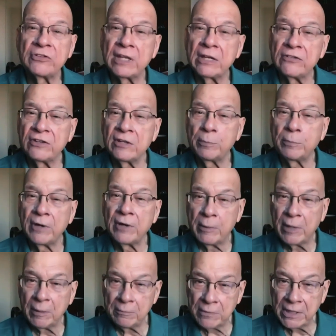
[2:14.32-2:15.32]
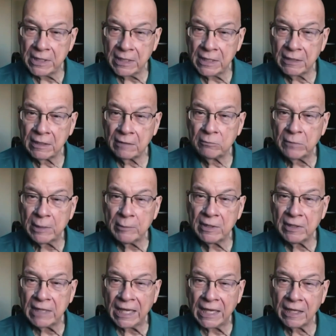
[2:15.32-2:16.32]
There's a tendency to pray about me and then
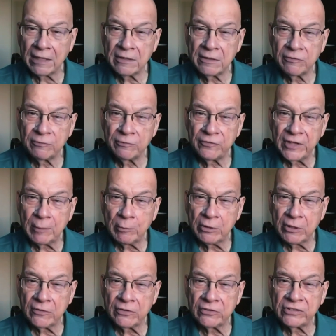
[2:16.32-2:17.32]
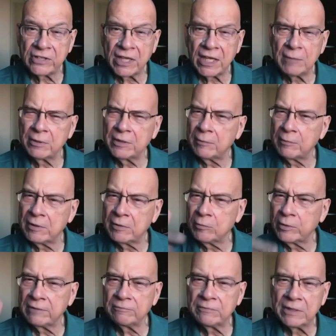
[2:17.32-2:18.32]
maybe add the family on the side. But I
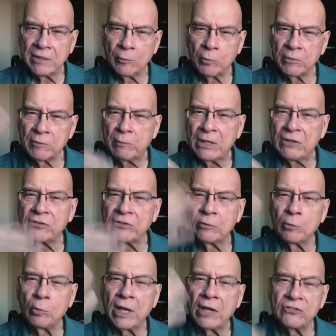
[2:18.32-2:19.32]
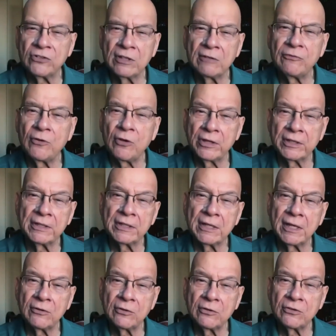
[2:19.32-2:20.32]
mean, we're basically rising and
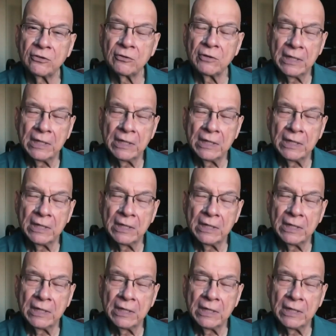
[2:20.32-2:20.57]
falling together.